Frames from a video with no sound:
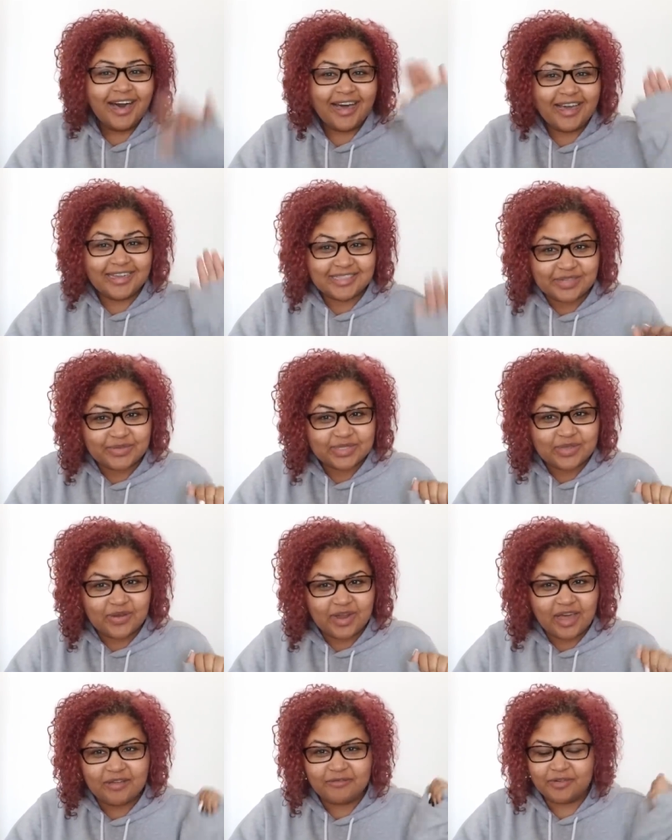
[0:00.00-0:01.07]
I see what's going
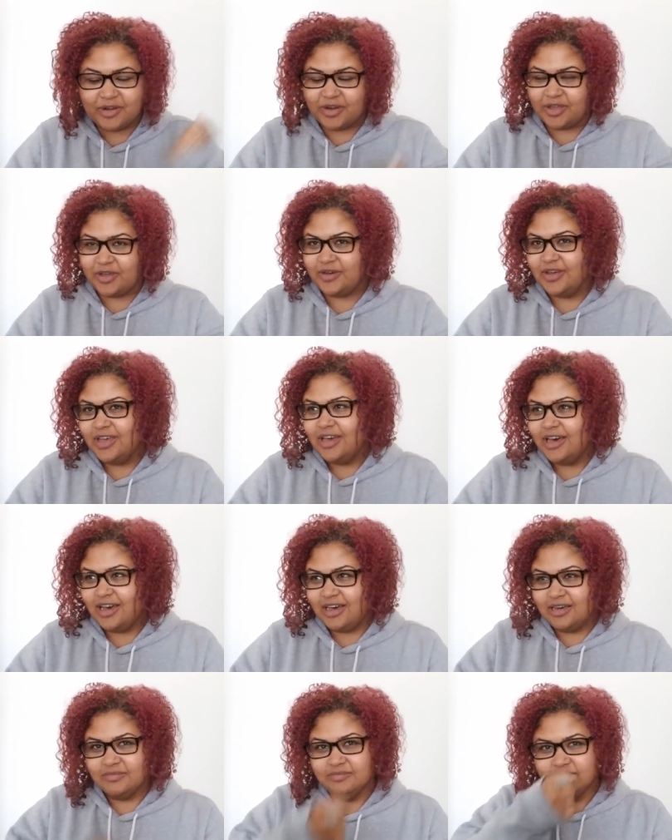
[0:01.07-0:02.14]
on, Virgo.
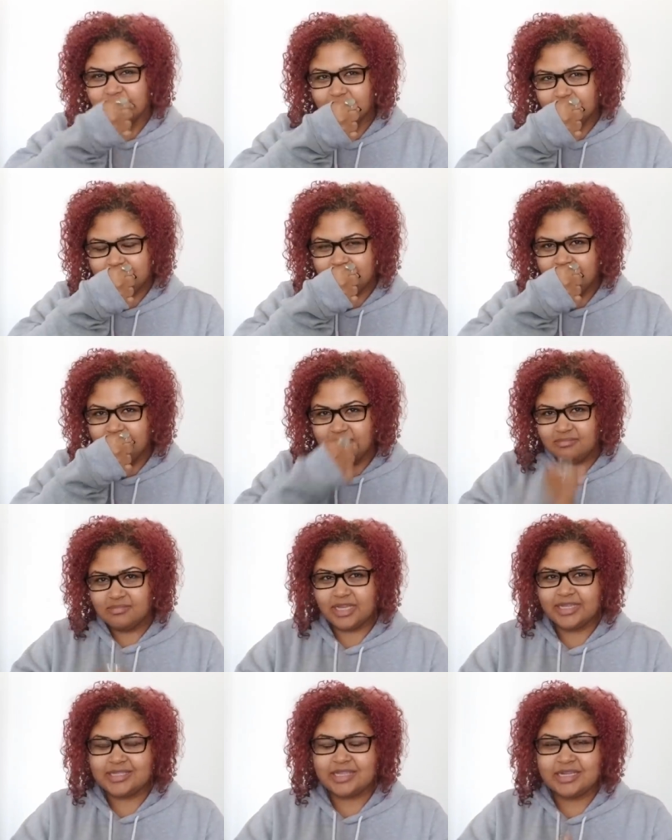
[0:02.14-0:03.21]
Um,
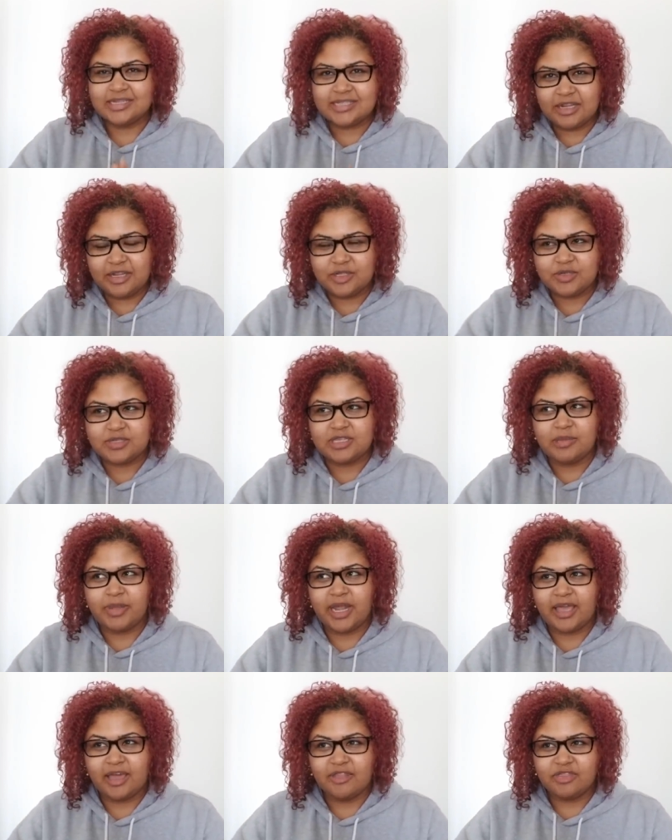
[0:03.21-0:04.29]
it's going to sound interesting, but
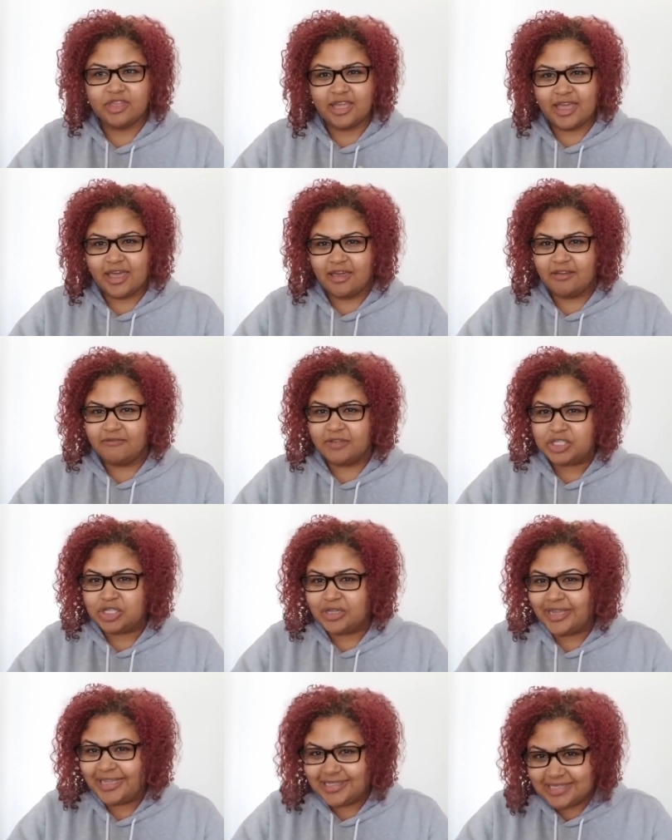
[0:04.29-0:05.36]
I got like
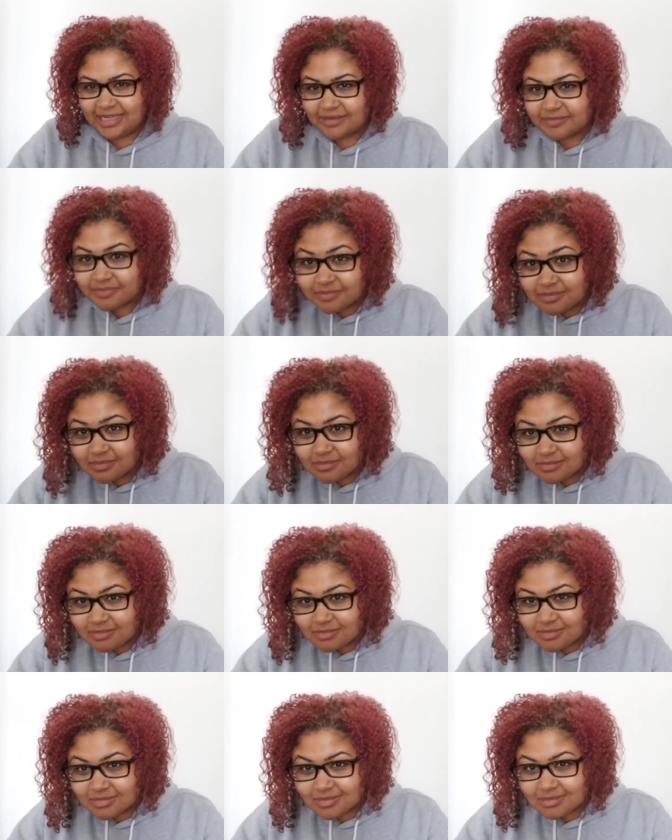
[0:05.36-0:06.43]
vigilante
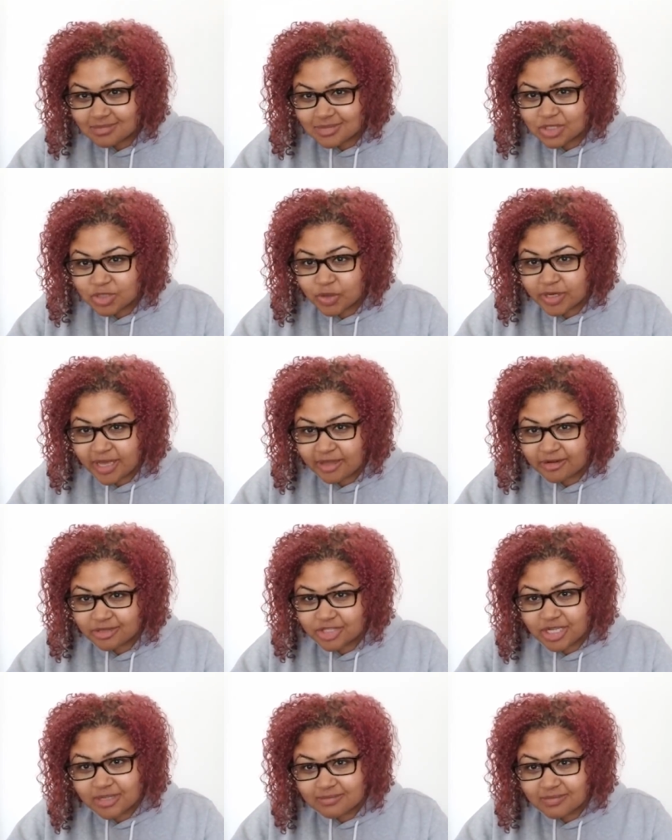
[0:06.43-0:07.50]
sort of
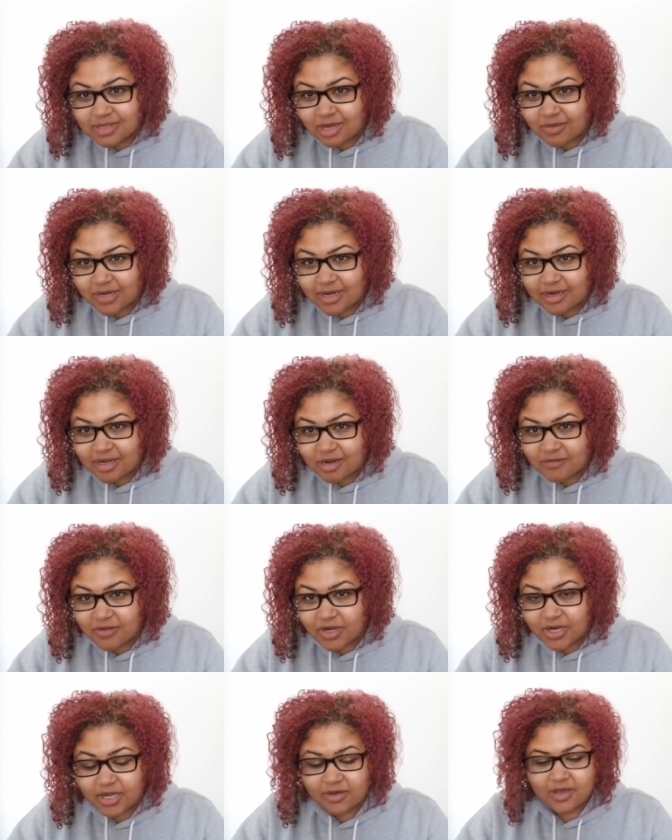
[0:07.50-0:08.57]
energy going on here,
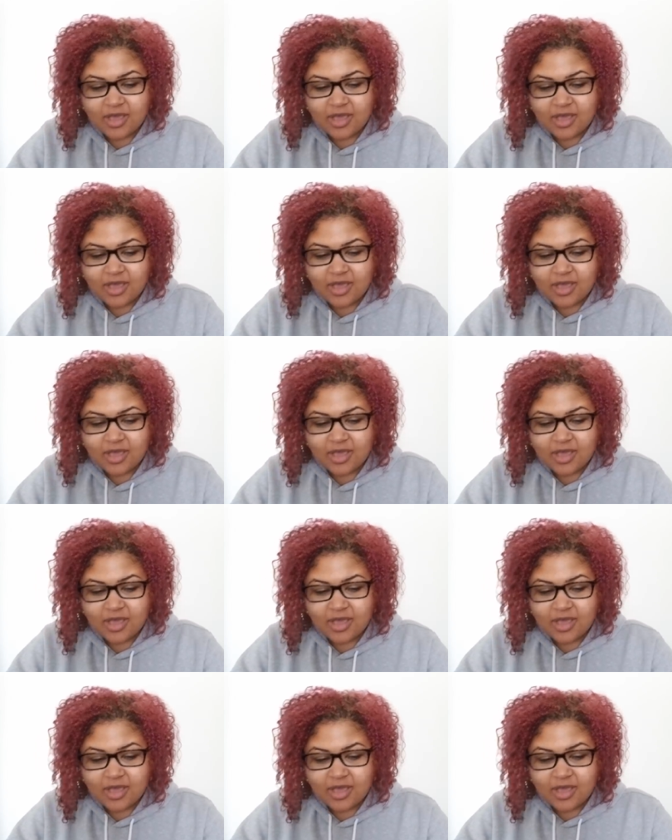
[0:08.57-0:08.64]
Virgo.